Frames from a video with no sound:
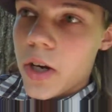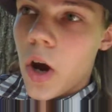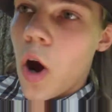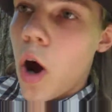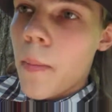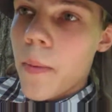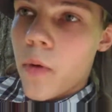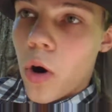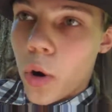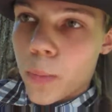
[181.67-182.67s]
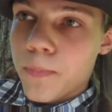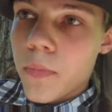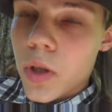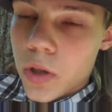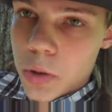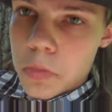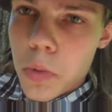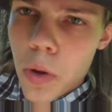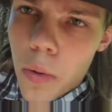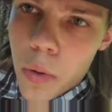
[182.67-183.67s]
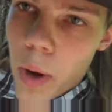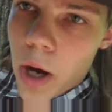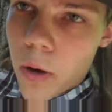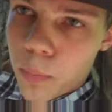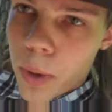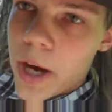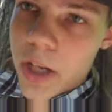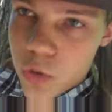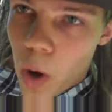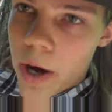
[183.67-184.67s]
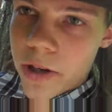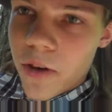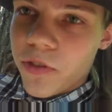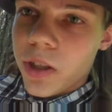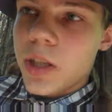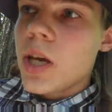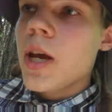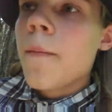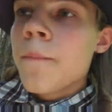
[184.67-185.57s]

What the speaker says: the way our brain is wired differently.